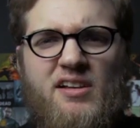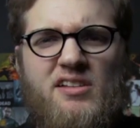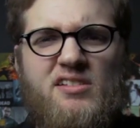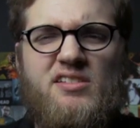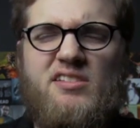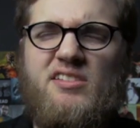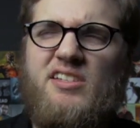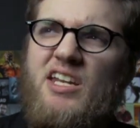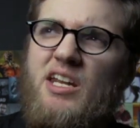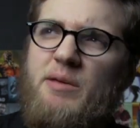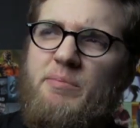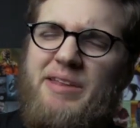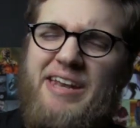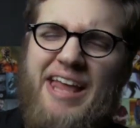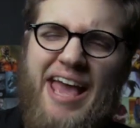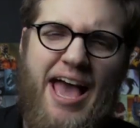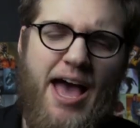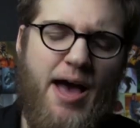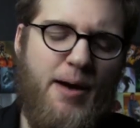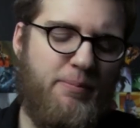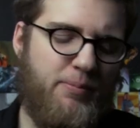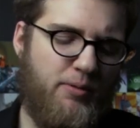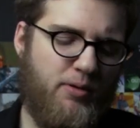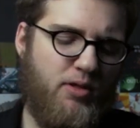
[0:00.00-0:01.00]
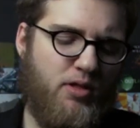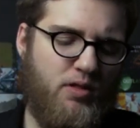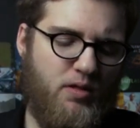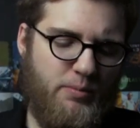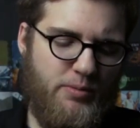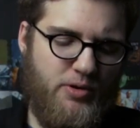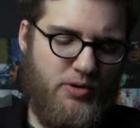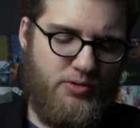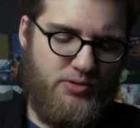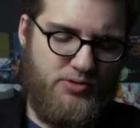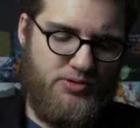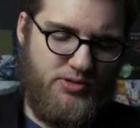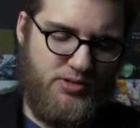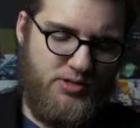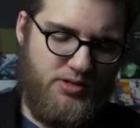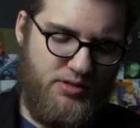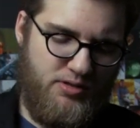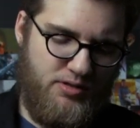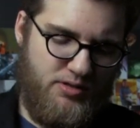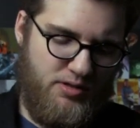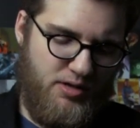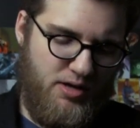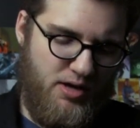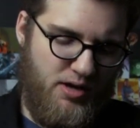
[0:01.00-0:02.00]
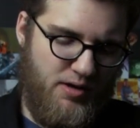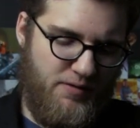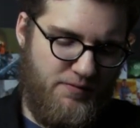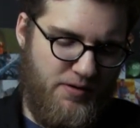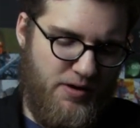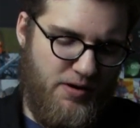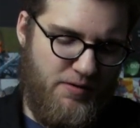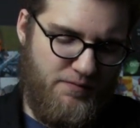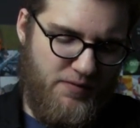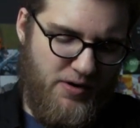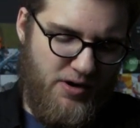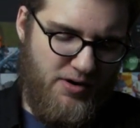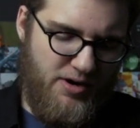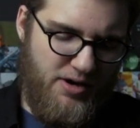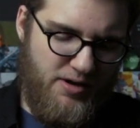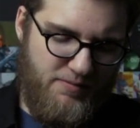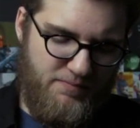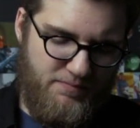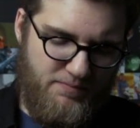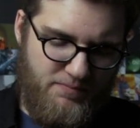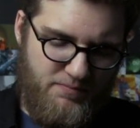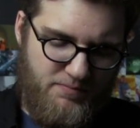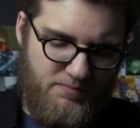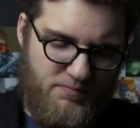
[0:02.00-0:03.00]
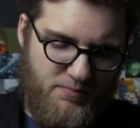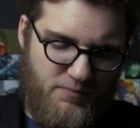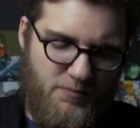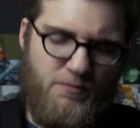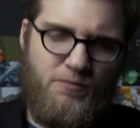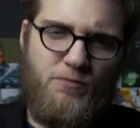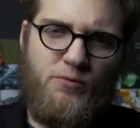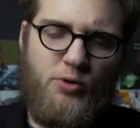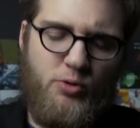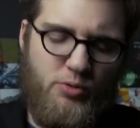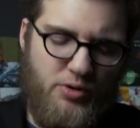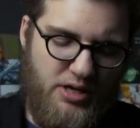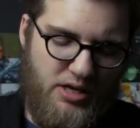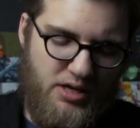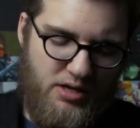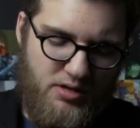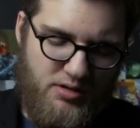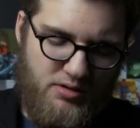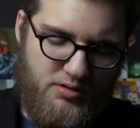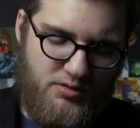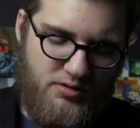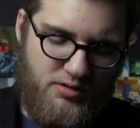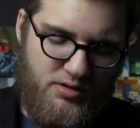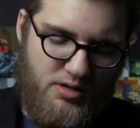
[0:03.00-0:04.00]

cinnamon apple almost. Very fruity.